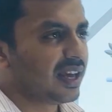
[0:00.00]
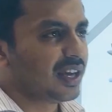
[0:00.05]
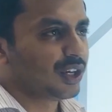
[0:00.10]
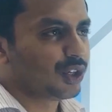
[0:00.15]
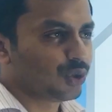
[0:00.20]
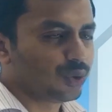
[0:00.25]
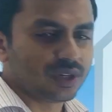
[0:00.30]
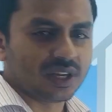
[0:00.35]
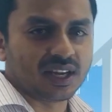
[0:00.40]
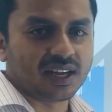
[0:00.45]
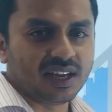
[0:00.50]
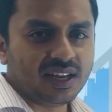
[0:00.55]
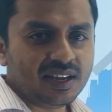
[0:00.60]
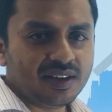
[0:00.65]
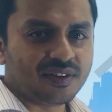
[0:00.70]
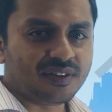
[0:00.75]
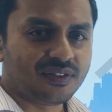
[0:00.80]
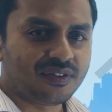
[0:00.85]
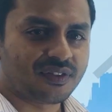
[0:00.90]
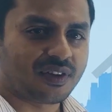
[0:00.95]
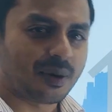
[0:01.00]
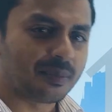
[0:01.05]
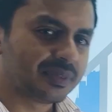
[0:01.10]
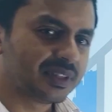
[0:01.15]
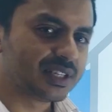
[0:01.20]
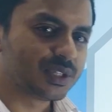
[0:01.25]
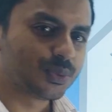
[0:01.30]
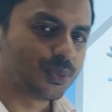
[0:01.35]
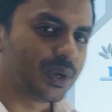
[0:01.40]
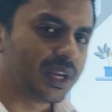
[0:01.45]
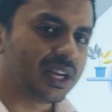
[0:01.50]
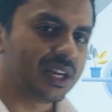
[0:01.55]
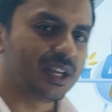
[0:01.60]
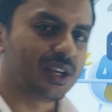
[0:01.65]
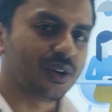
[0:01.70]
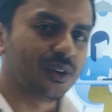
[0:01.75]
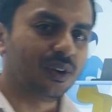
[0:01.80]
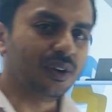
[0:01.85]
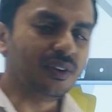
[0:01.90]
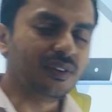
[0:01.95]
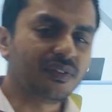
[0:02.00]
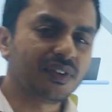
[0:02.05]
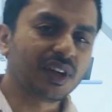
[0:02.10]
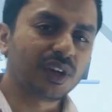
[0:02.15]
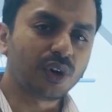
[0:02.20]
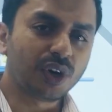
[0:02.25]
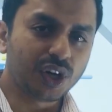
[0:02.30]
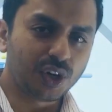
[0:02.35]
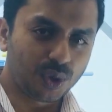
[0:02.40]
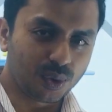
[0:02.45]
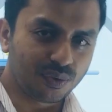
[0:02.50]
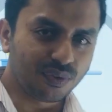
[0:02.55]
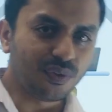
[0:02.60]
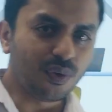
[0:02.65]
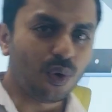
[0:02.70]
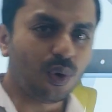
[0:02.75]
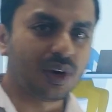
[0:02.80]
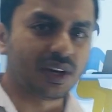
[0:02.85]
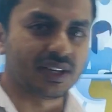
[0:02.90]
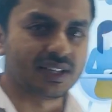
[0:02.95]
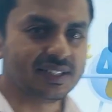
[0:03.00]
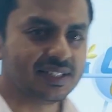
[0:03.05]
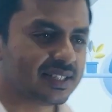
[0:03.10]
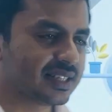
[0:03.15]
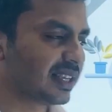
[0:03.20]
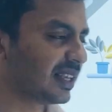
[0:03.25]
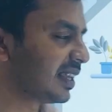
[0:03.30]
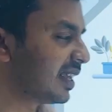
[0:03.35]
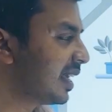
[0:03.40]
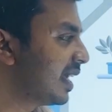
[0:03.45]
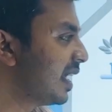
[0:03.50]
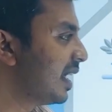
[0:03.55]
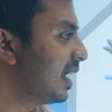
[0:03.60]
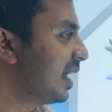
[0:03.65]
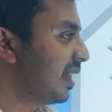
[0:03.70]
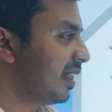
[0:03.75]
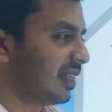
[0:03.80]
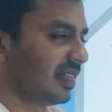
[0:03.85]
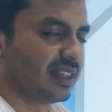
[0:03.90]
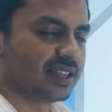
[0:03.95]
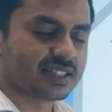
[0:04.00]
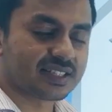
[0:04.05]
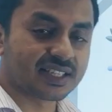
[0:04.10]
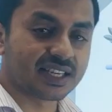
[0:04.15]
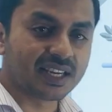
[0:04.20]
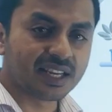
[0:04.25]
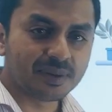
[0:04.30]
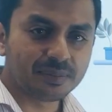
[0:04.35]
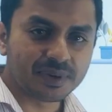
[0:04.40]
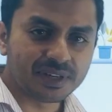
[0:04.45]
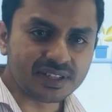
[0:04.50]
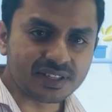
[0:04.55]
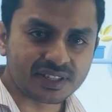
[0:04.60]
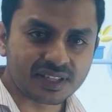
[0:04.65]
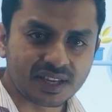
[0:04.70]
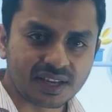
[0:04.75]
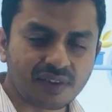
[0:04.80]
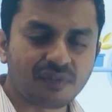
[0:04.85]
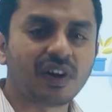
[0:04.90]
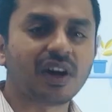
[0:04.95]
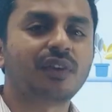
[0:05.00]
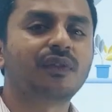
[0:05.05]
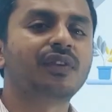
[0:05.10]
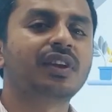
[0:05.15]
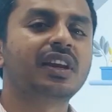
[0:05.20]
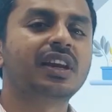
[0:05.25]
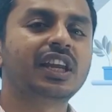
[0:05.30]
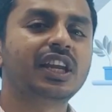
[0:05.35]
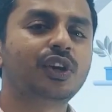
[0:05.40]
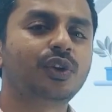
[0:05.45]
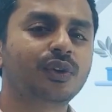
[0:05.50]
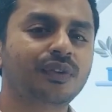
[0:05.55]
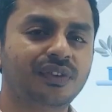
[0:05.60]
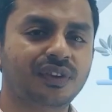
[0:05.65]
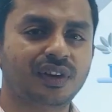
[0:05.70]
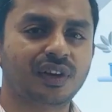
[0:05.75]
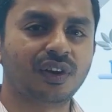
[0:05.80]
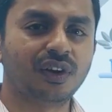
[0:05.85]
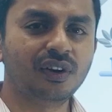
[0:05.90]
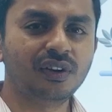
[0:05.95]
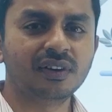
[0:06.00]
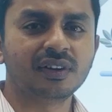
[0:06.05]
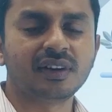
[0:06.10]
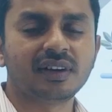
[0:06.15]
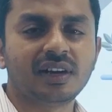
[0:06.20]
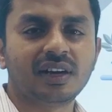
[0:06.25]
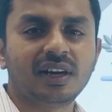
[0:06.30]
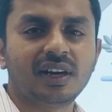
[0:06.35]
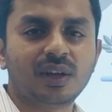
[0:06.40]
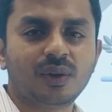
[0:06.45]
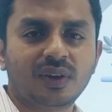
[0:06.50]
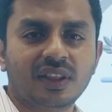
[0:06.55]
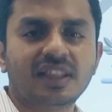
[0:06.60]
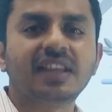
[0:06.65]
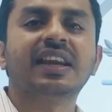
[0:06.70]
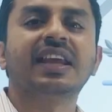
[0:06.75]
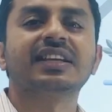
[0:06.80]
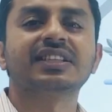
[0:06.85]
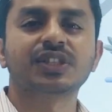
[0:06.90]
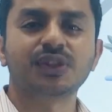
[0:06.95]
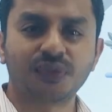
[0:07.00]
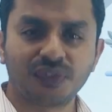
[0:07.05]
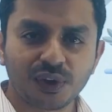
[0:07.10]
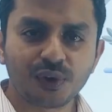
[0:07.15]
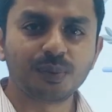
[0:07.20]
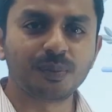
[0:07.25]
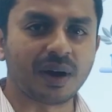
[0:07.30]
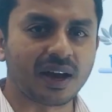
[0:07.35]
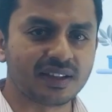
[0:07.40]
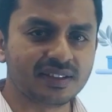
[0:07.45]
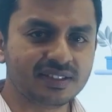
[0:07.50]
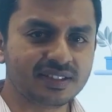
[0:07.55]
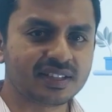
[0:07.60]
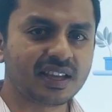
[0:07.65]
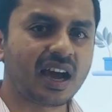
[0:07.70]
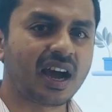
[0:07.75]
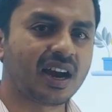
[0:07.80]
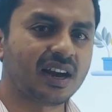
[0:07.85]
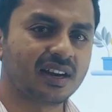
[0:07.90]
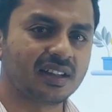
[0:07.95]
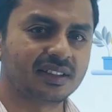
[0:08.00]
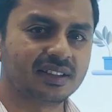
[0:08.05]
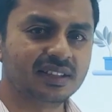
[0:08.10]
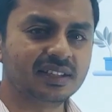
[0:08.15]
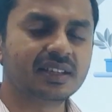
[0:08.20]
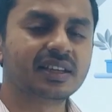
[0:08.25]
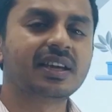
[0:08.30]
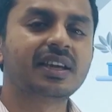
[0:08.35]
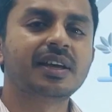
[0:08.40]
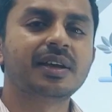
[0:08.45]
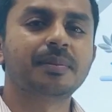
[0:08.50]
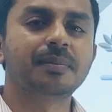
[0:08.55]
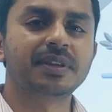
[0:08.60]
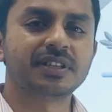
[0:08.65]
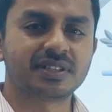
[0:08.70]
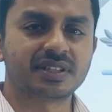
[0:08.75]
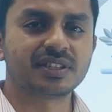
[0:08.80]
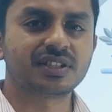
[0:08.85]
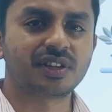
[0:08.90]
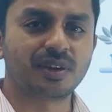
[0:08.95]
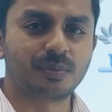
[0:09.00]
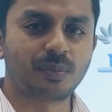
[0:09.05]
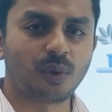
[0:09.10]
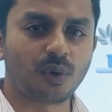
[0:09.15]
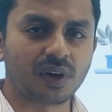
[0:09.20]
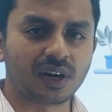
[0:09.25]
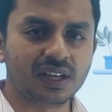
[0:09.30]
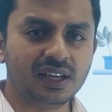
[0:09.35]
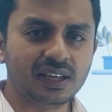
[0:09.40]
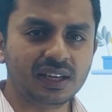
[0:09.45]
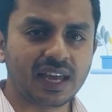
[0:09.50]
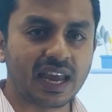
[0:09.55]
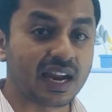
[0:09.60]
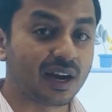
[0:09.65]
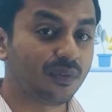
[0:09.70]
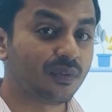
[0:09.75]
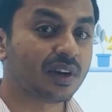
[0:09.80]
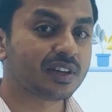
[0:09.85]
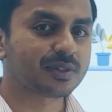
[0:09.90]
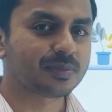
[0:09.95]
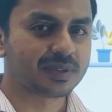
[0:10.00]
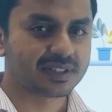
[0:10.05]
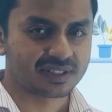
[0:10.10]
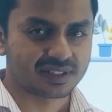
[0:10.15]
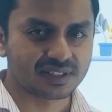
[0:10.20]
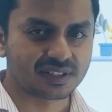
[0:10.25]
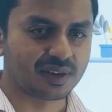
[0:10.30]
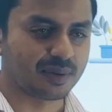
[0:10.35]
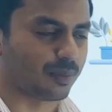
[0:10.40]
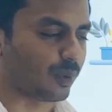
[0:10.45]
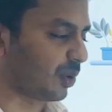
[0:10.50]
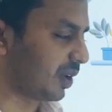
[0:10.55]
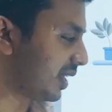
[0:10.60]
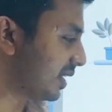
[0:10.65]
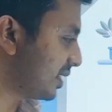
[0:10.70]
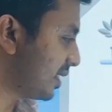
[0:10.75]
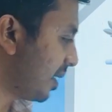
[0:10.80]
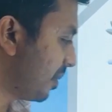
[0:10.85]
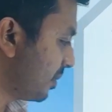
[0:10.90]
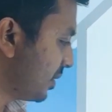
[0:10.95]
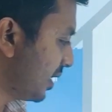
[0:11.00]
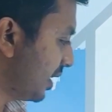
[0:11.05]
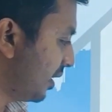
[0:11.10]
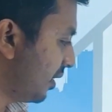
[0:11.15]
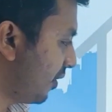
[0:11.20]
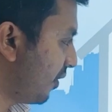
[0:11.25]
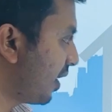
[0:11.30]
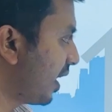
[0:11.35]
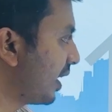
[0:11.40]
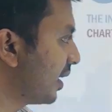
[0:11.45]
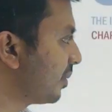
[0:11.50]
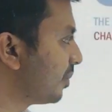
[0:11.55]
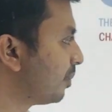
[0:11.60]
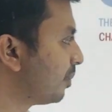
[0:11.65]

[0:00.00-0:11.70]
Today, from this video, we are going to focus the syllabus what we need to follow during the next few months under the business reporting, advanced business reporting subject, right?